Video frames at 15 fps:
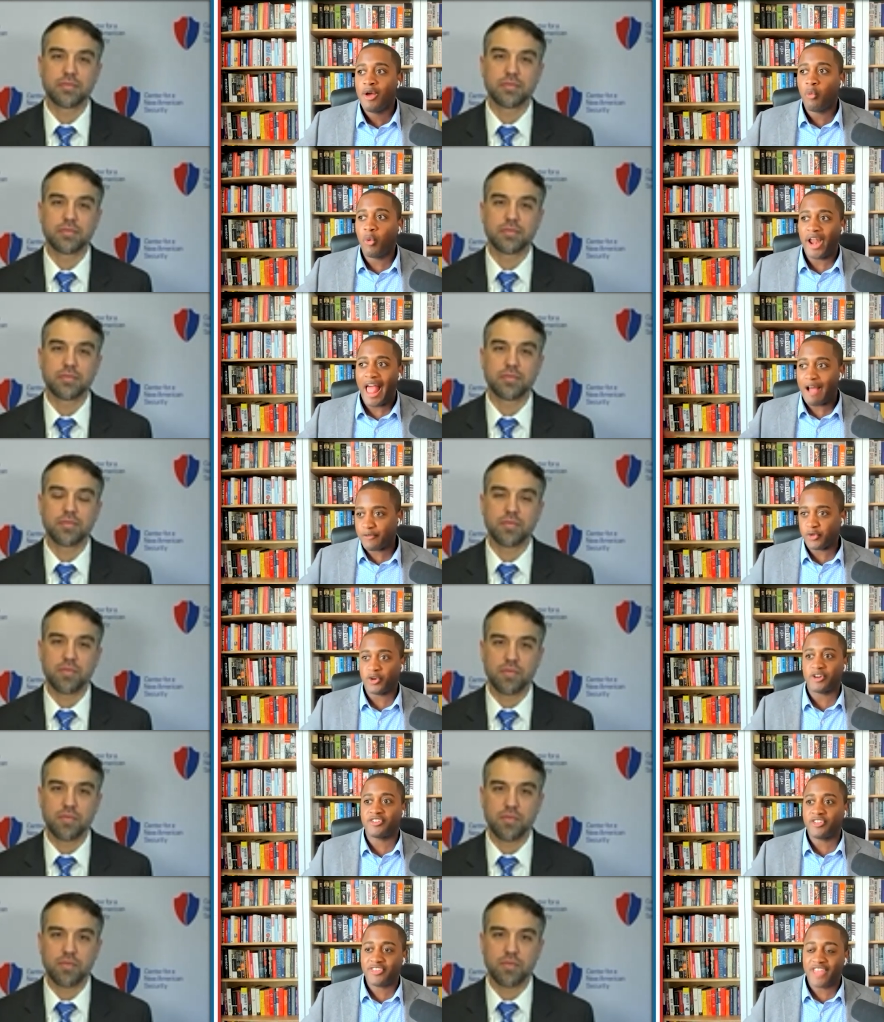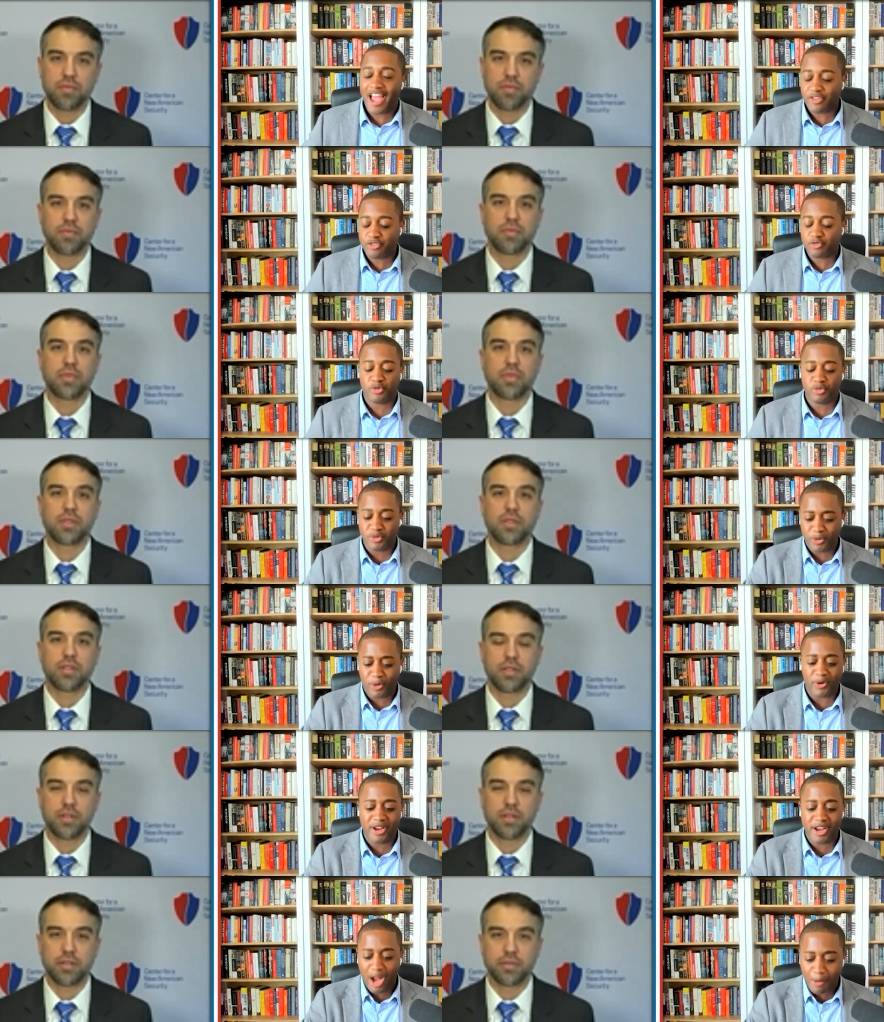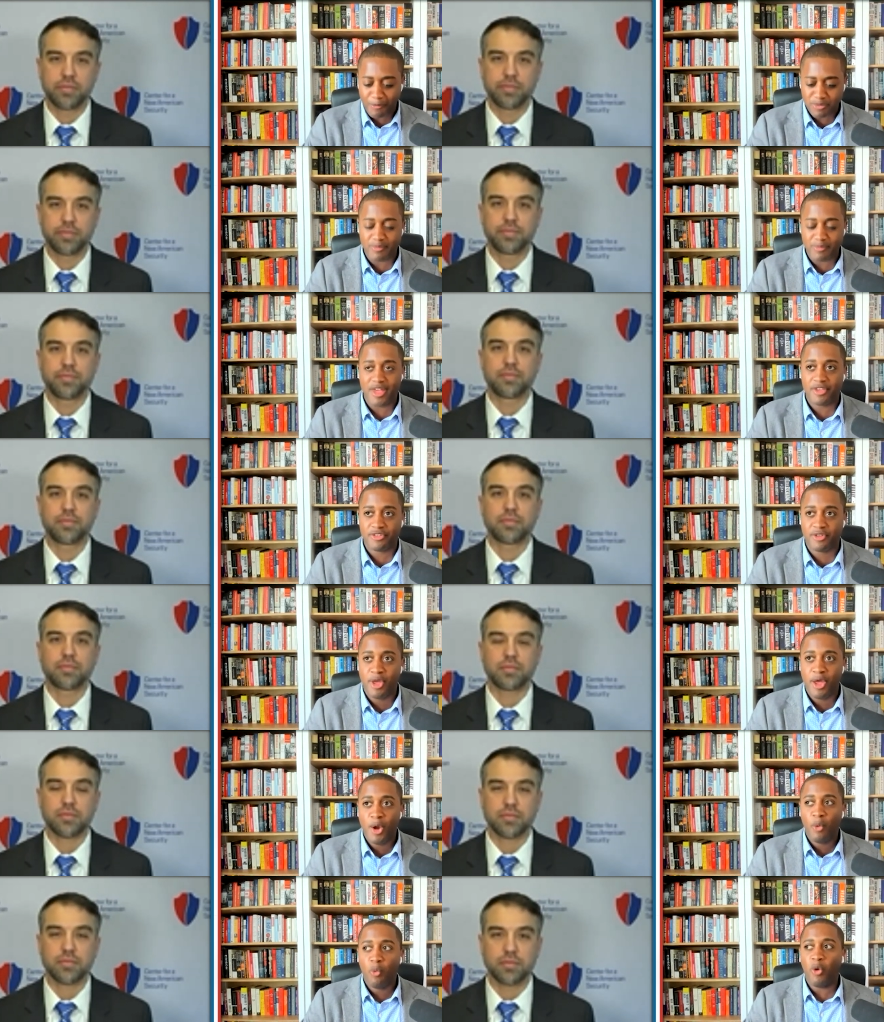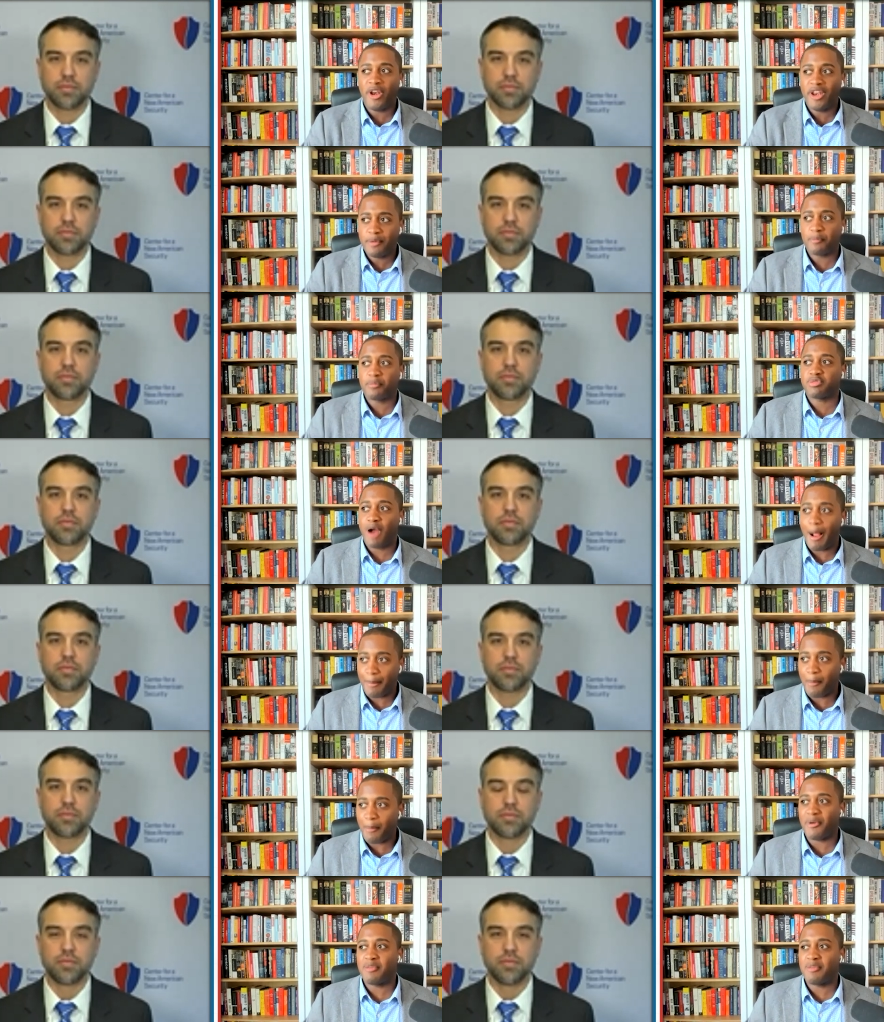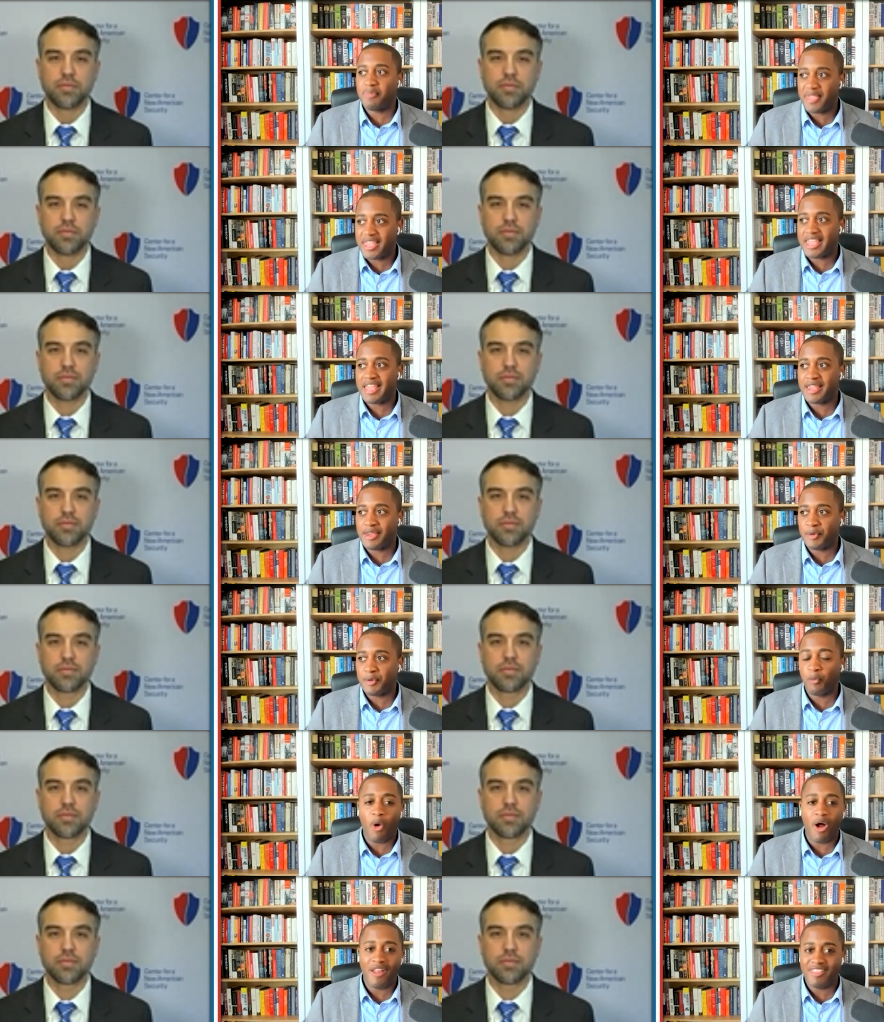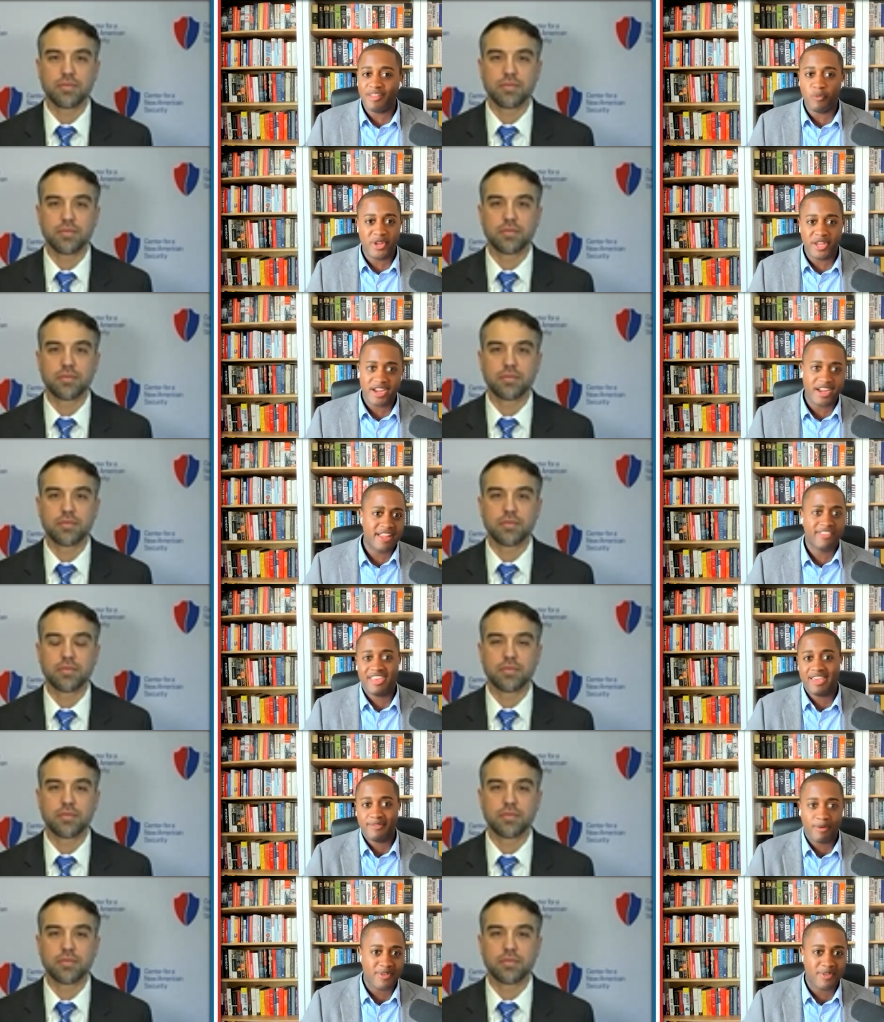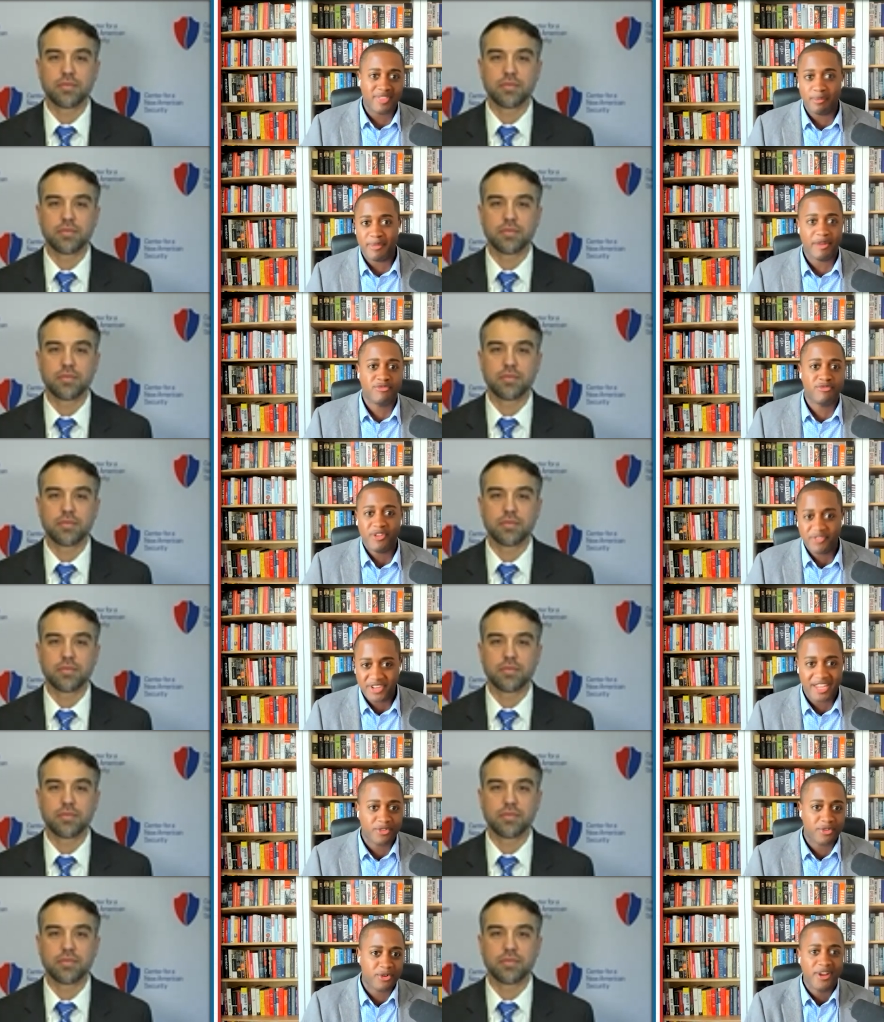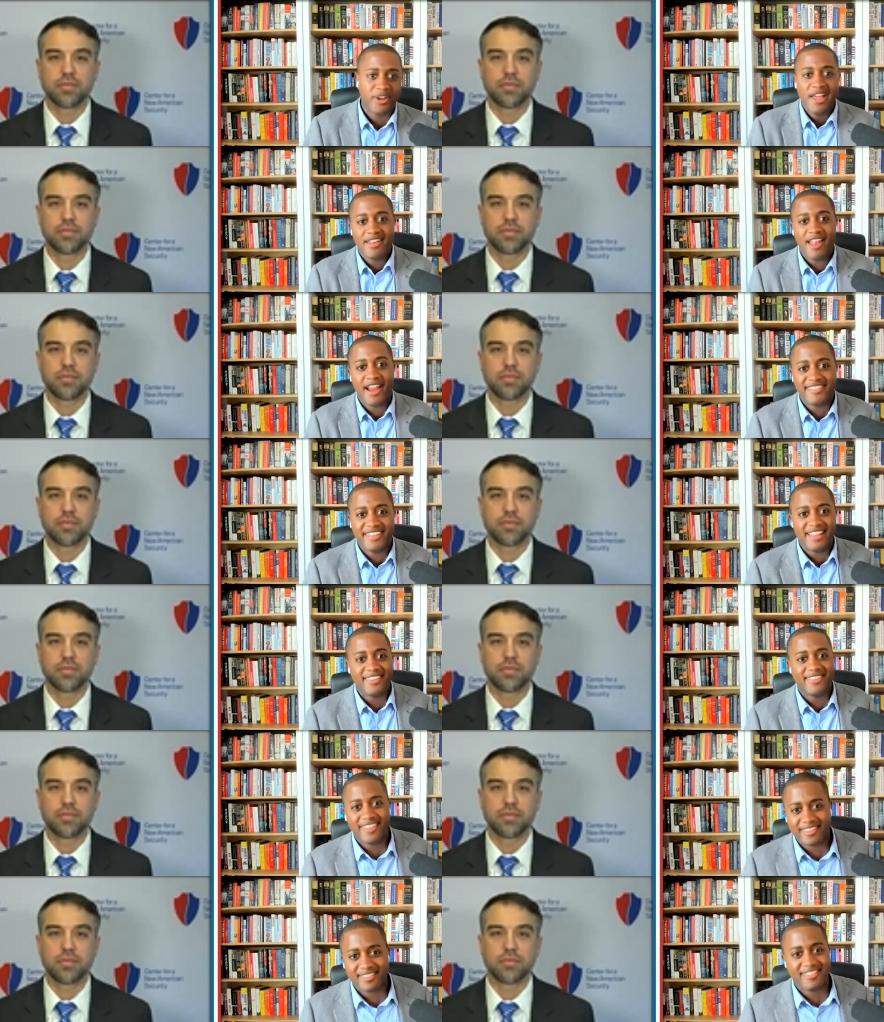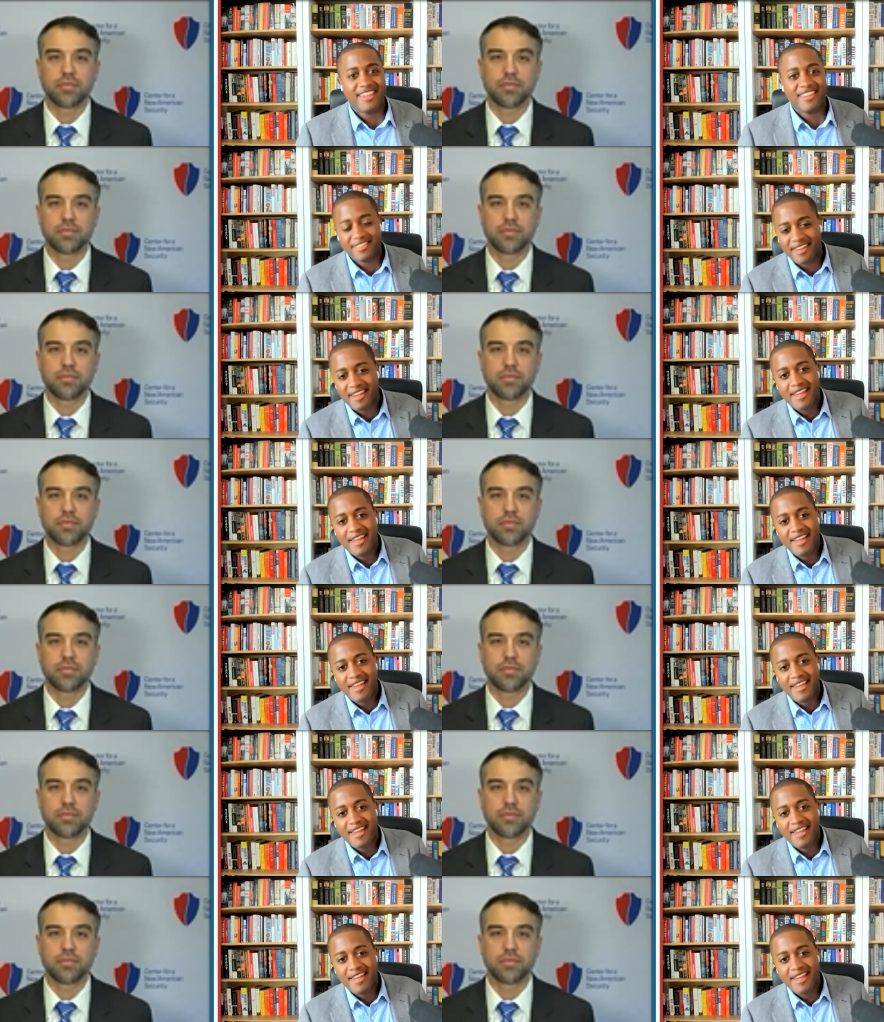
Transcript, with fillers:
Speaker 1: whatever disastrous result could come from this wouldn't wouldn't probably be one that we could conceive of in the mid 50s or 1960s